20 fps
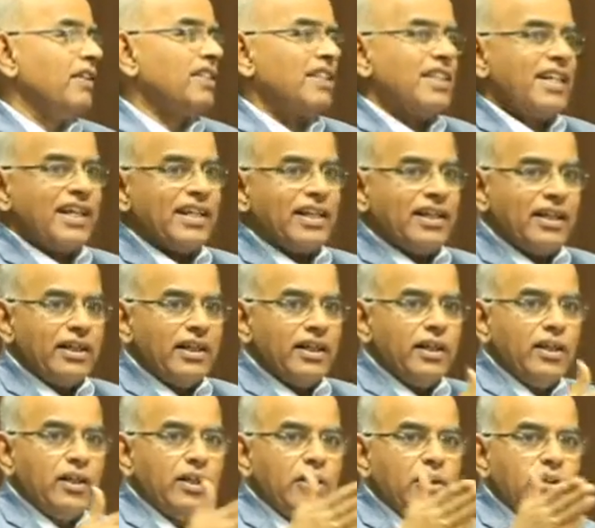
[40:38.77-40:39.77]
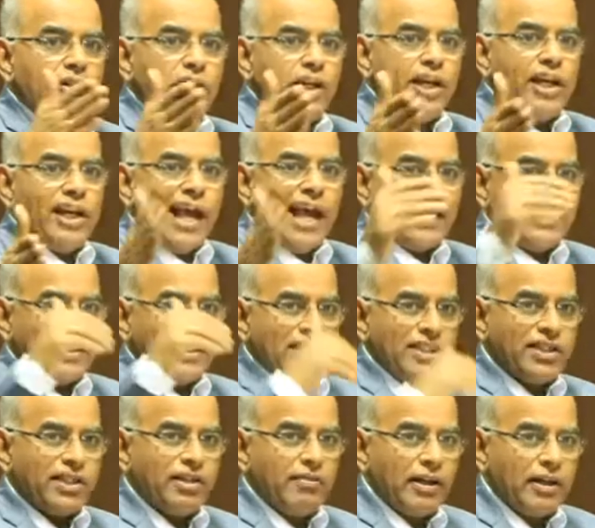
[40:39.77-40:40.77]
state, 3 lakhs is
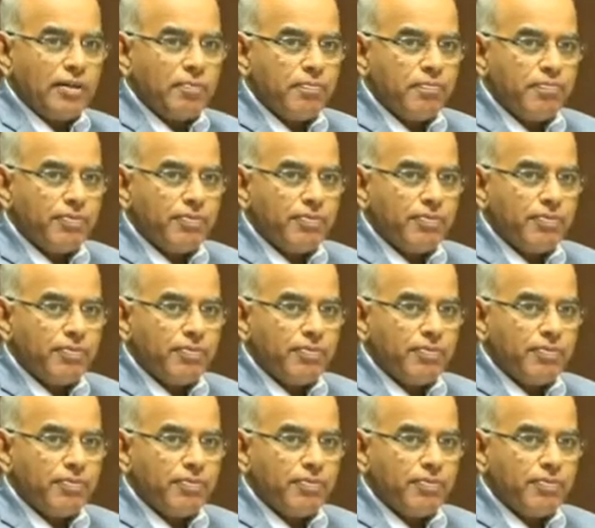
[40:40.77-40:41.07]
given.